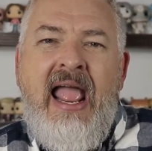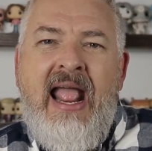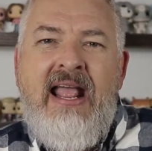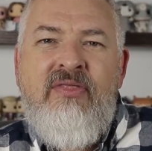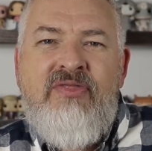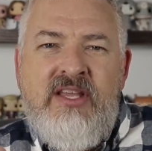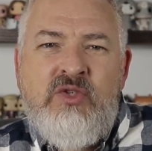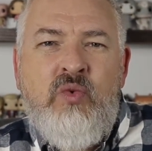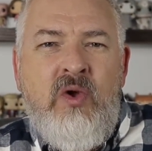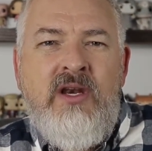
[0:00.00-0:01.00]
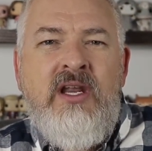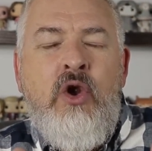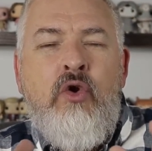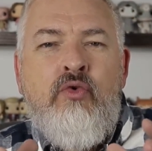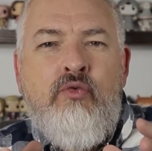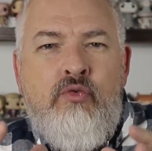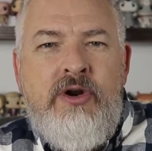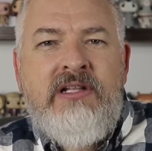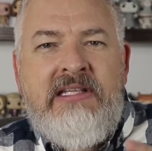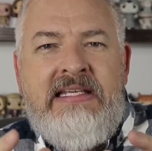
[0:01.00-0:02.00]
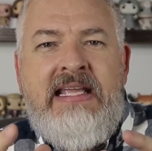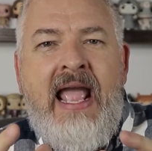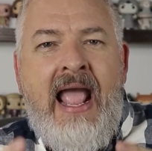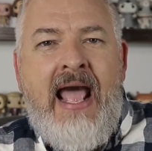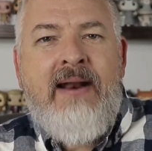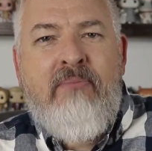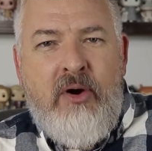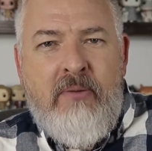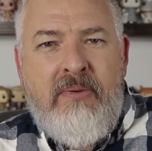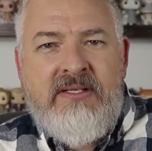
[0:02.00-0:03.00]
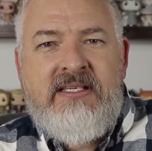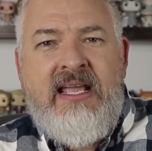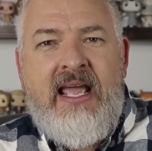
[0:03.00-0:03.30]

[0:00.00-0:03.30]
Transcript: And this one really had a purpose.